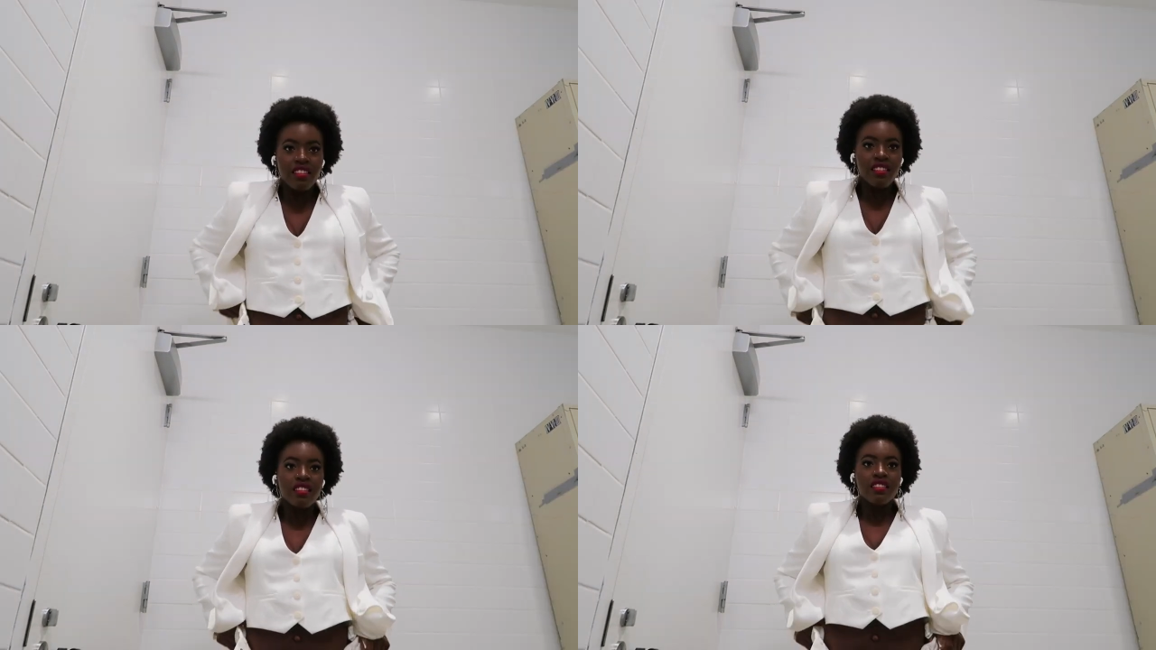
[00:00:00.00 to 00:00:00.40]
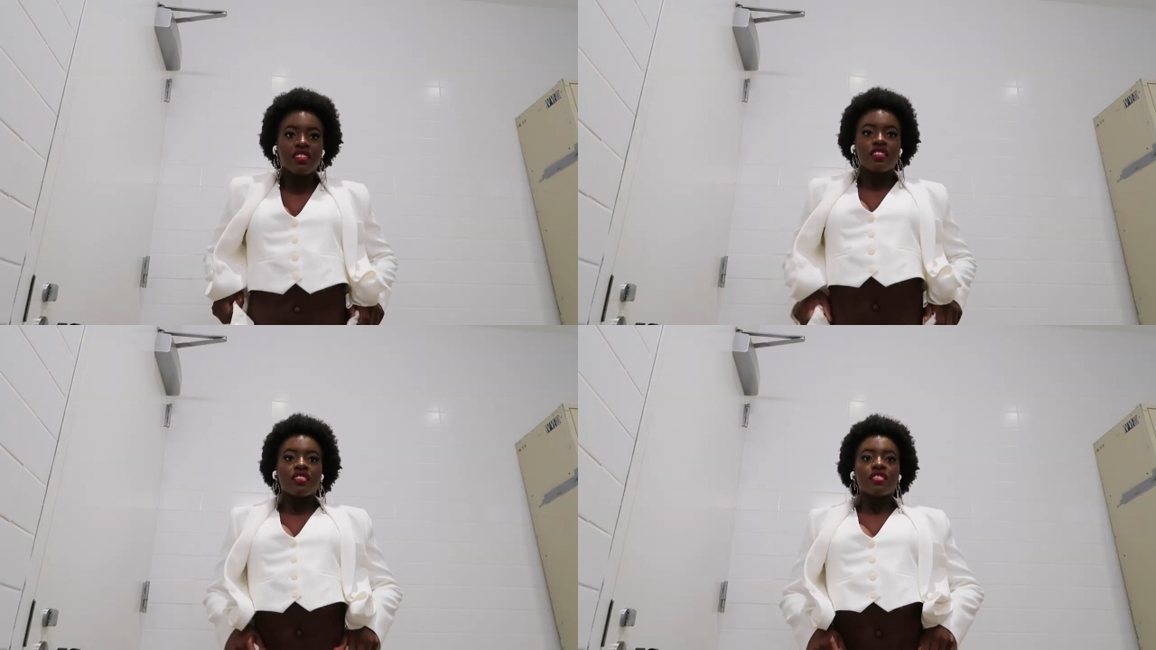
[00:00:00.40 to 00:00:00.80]

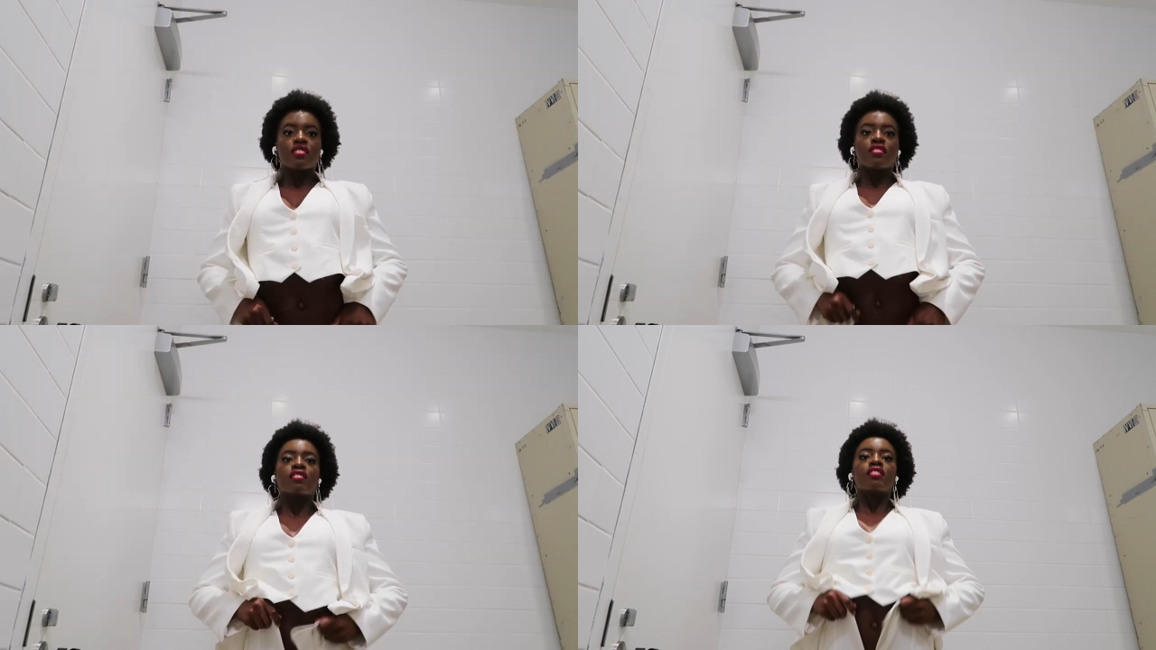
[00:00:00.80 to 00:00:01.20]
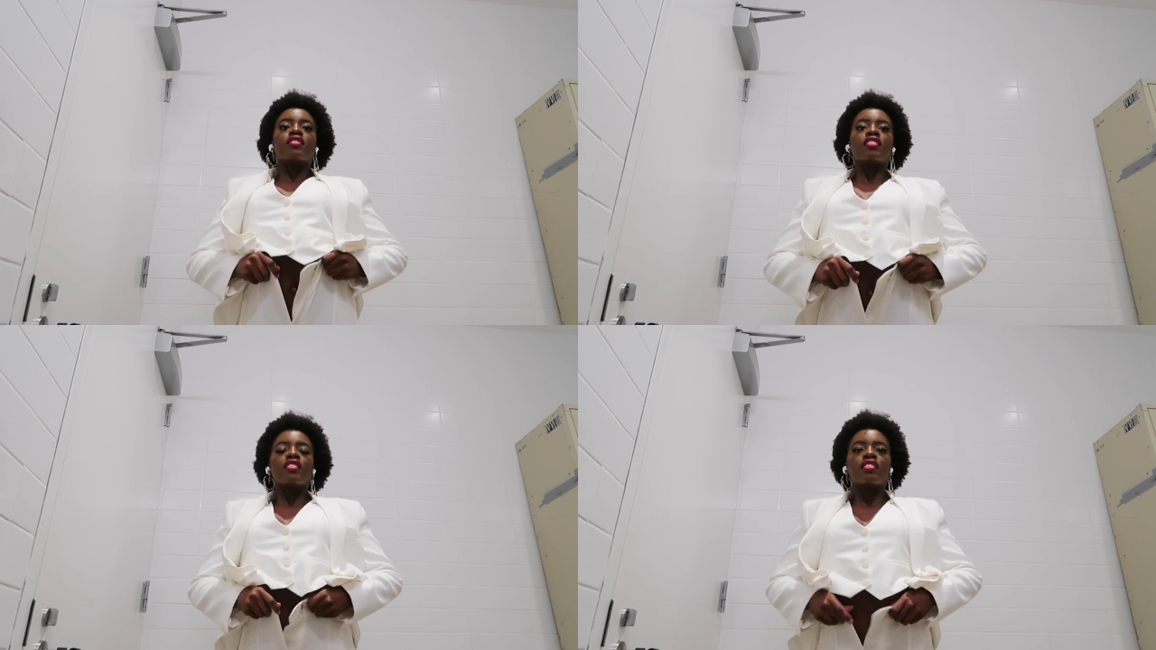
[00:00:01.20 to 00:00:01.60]

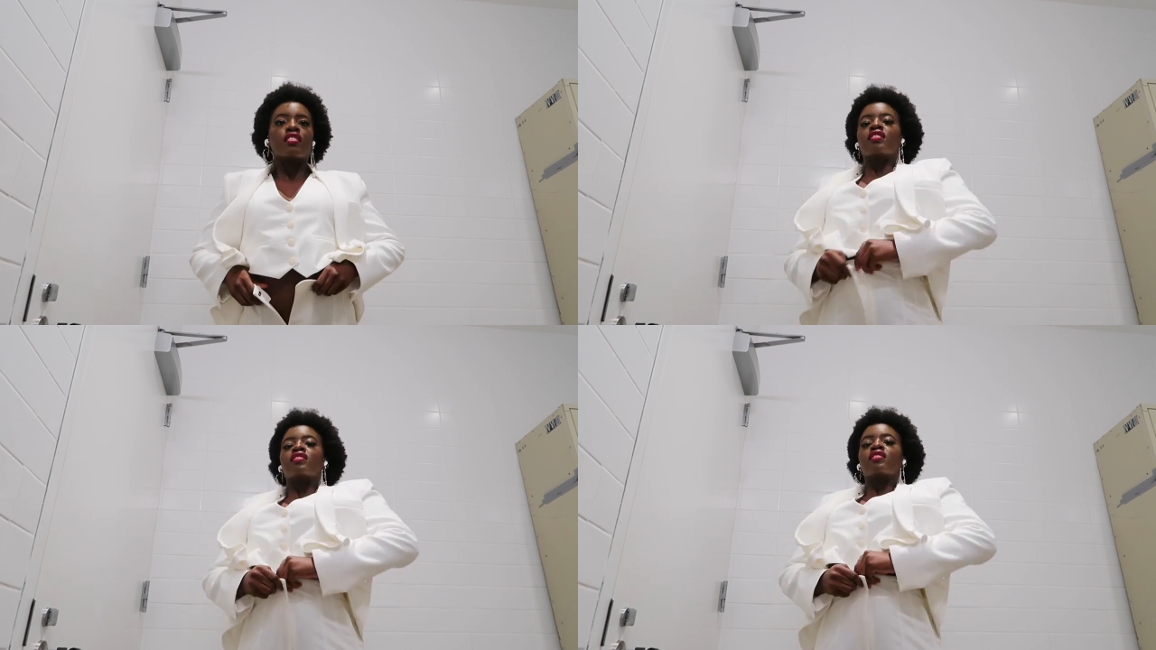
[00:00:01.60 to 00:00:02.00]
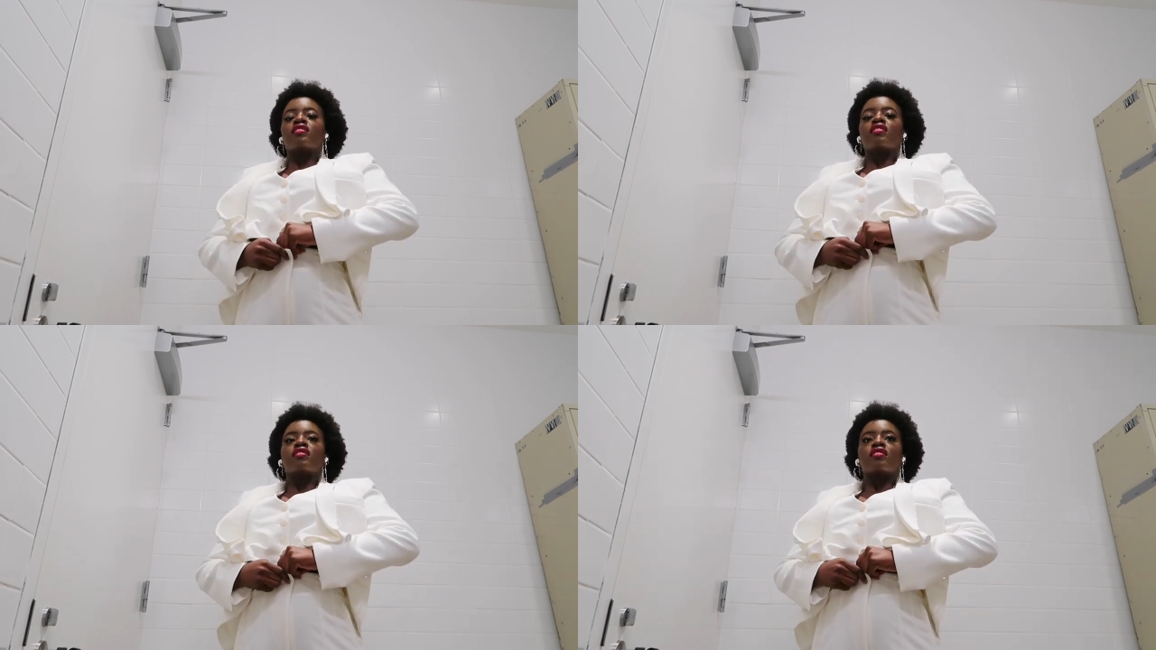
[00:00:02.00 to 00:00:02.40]

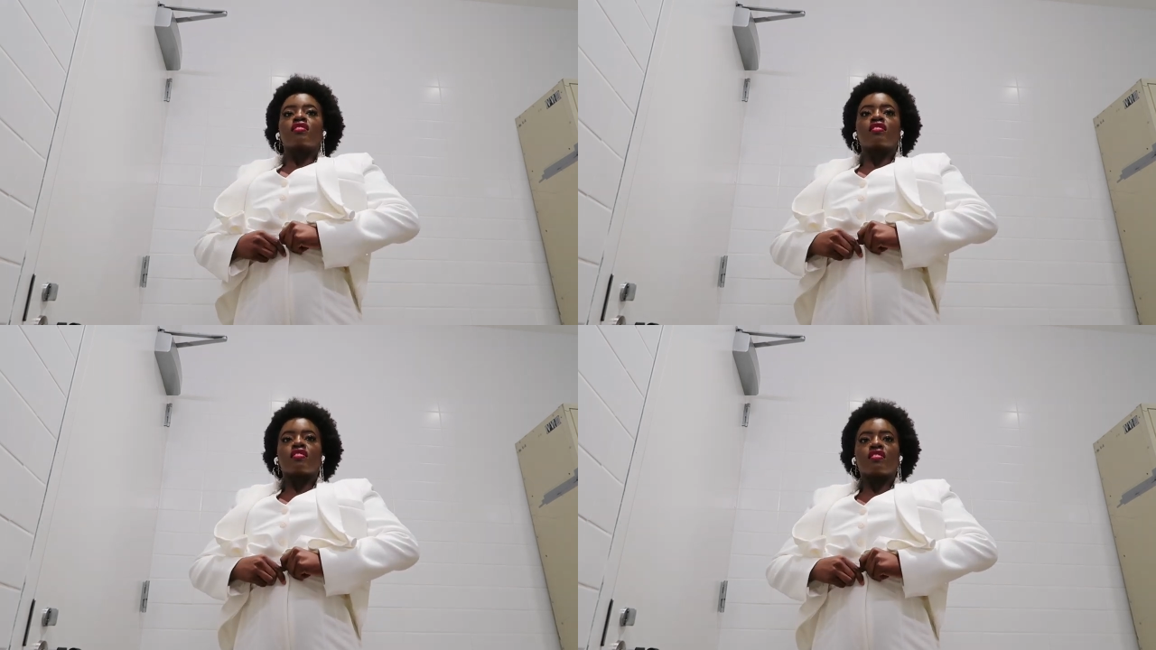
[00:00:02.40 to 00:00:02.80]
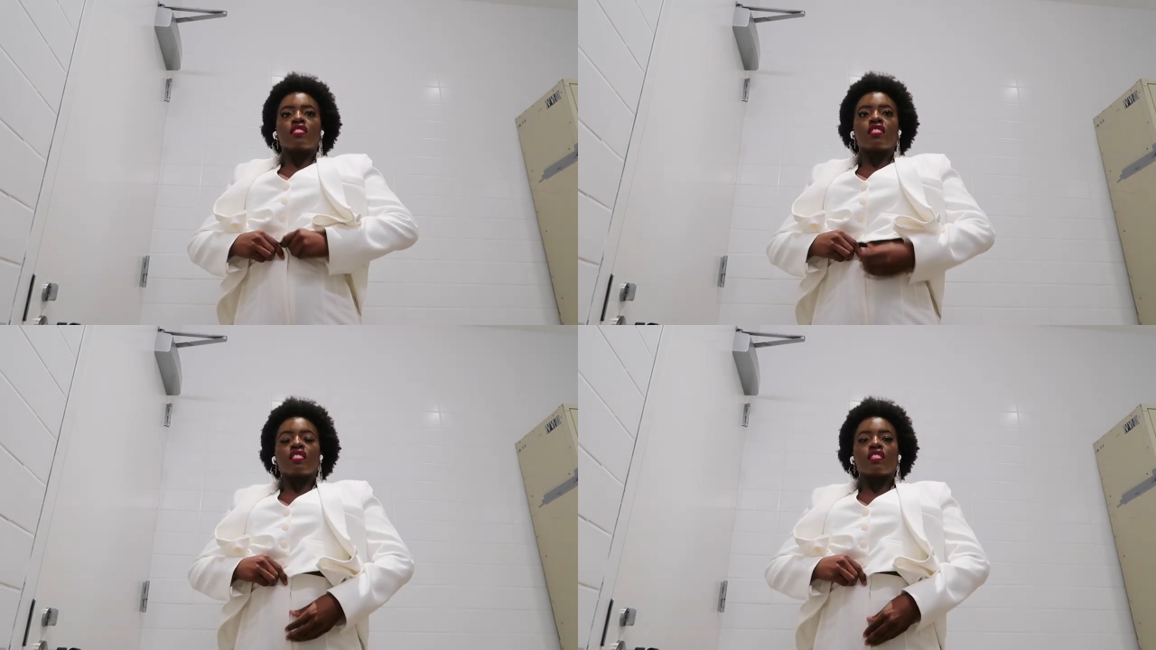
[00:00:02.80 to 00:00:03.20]

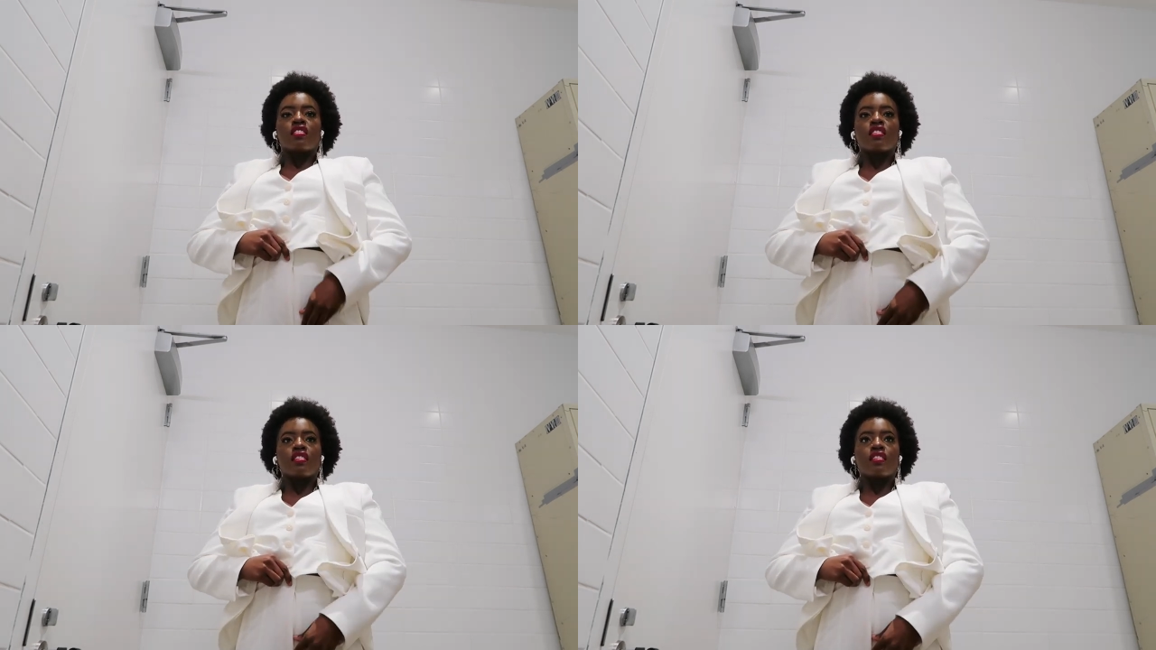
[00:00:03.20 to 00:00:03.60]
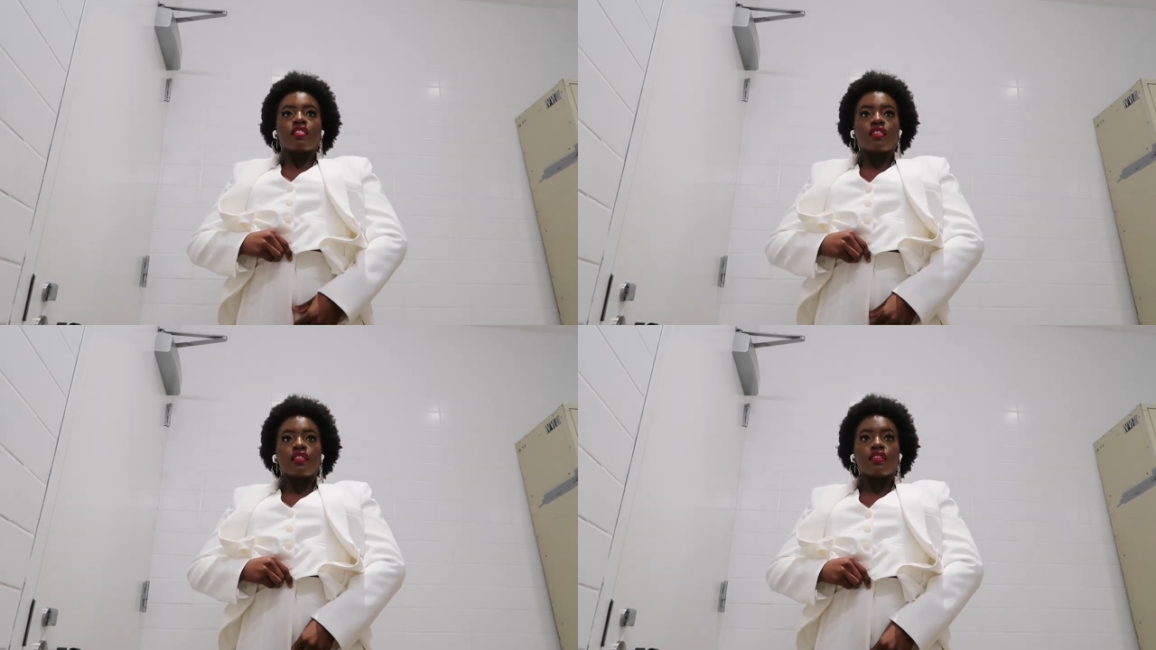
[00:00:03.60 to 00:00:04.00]

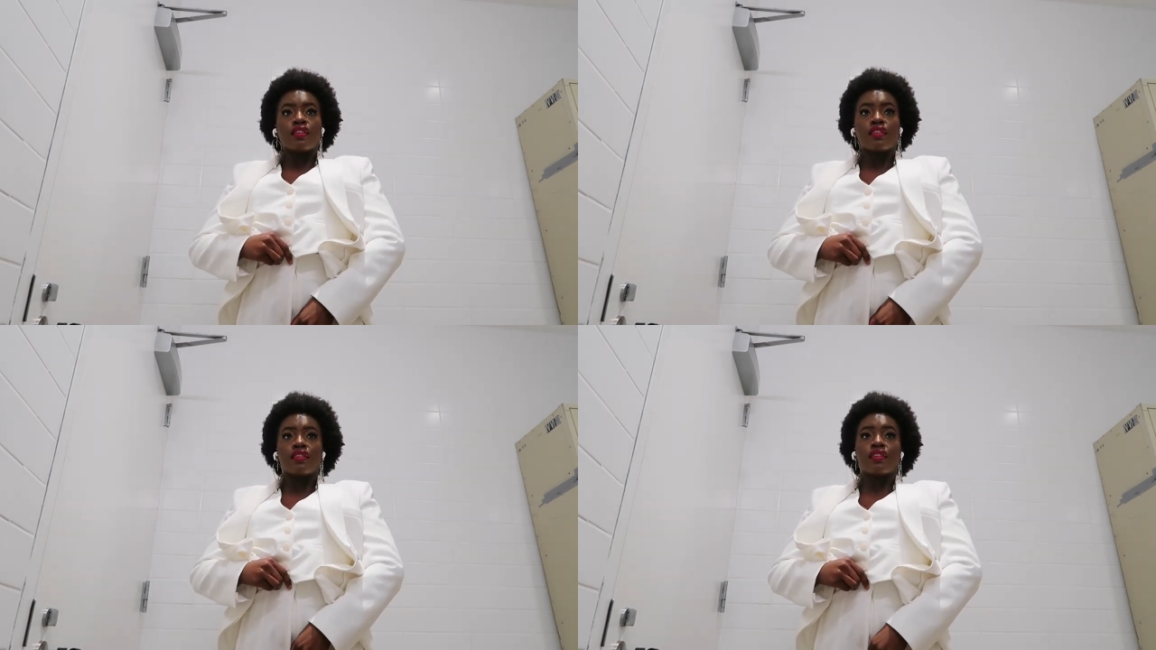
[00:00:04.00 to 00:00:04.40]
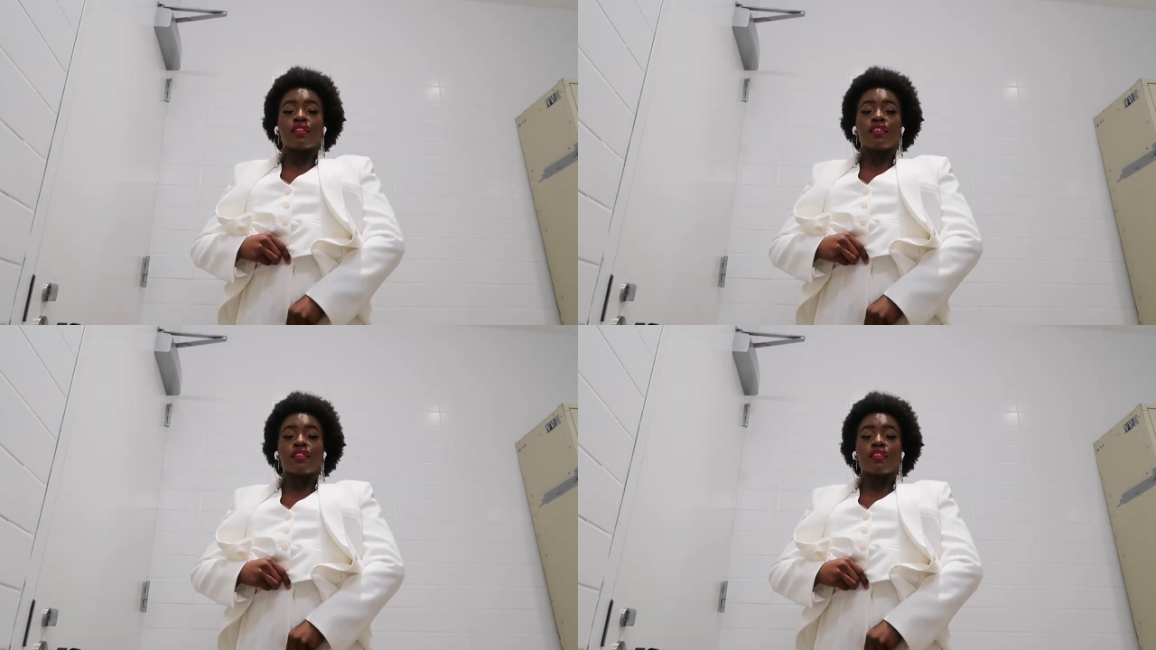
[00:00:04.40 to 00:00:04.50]
(no one is talking)